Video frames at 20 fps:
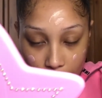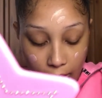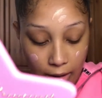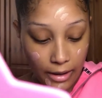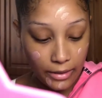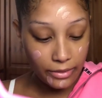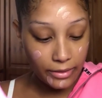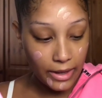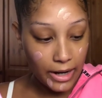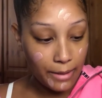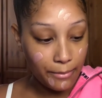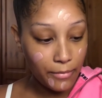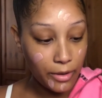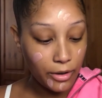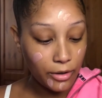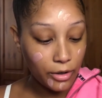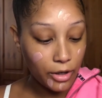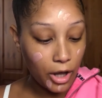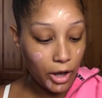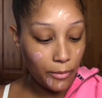And then I'm going
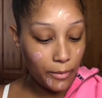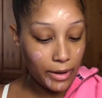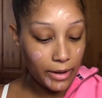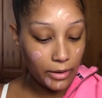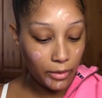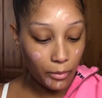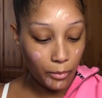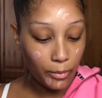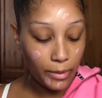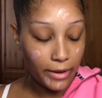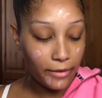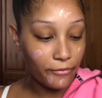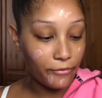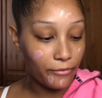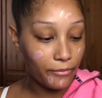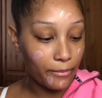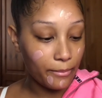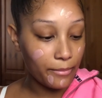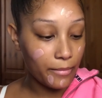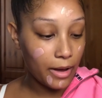to go in with
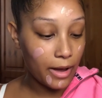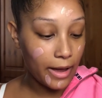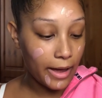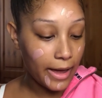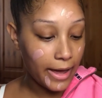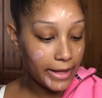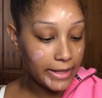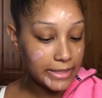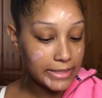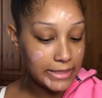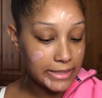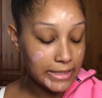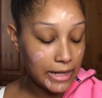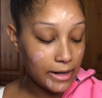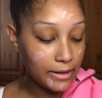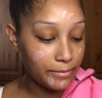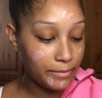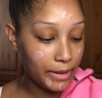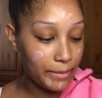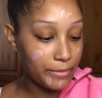my
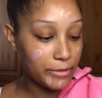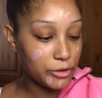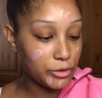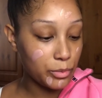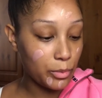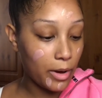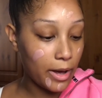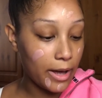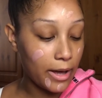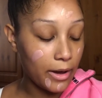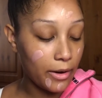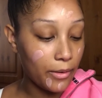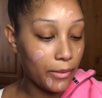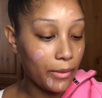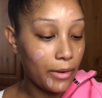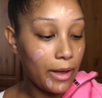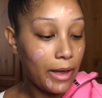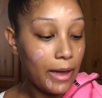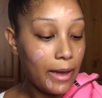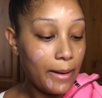Sunbeam as
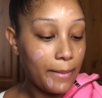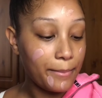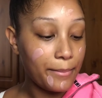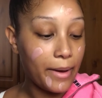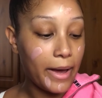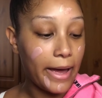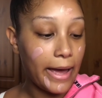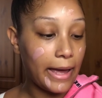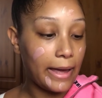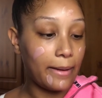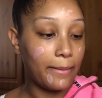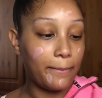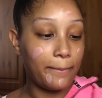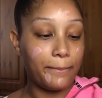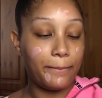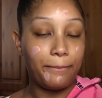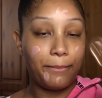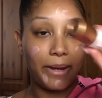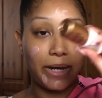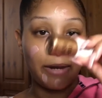well by
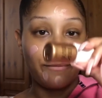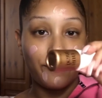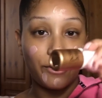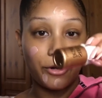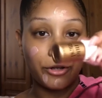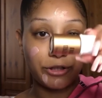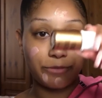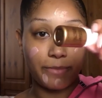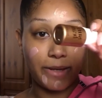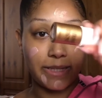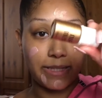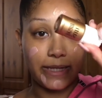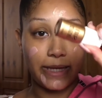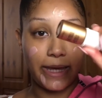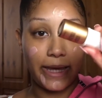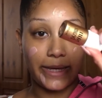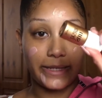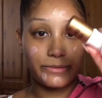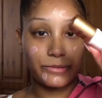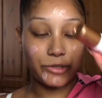Benefit
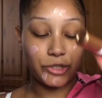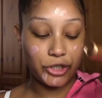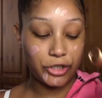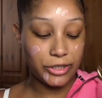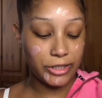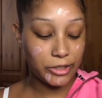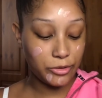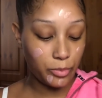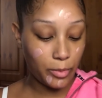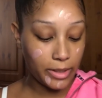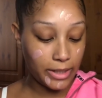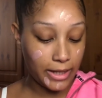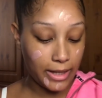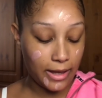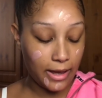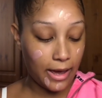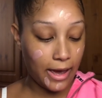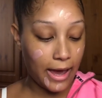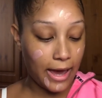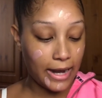Cosmetics, which is this one
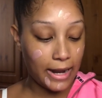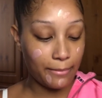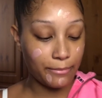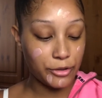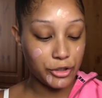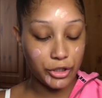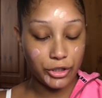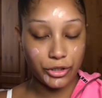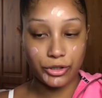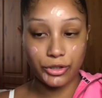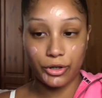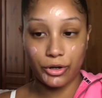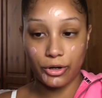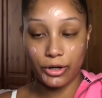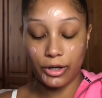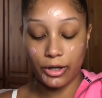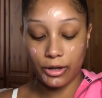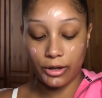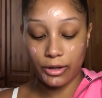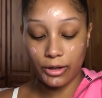here. And I'm just going
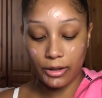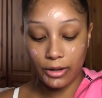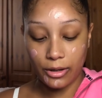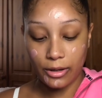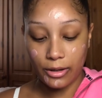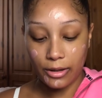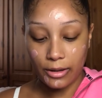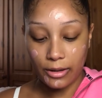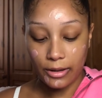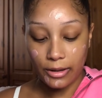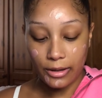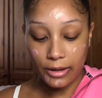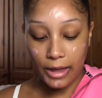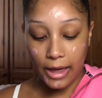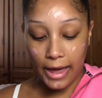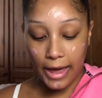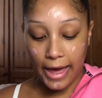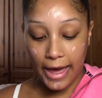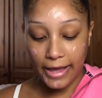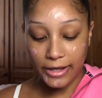to
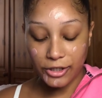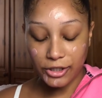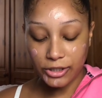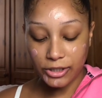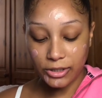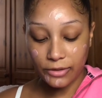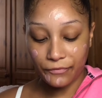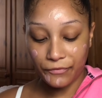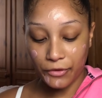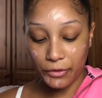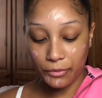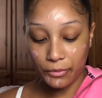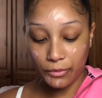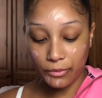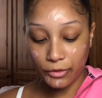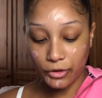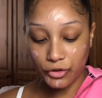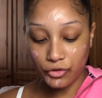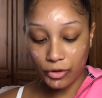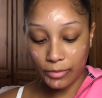add just a few
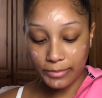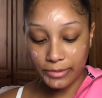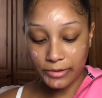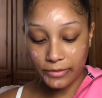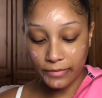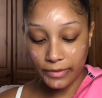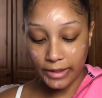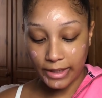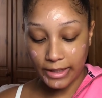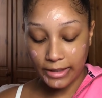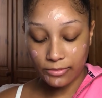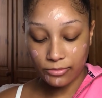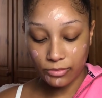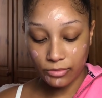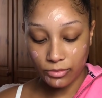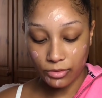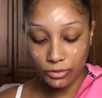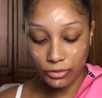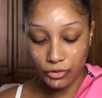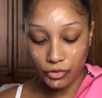drops of these.
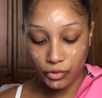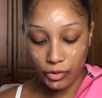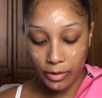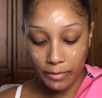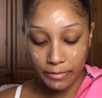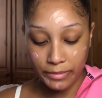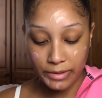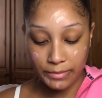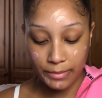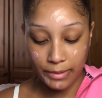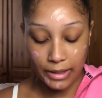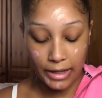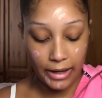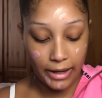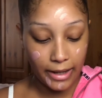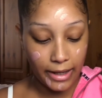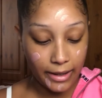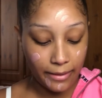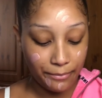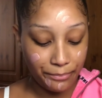Well, not drops, but
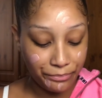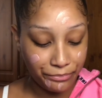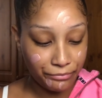like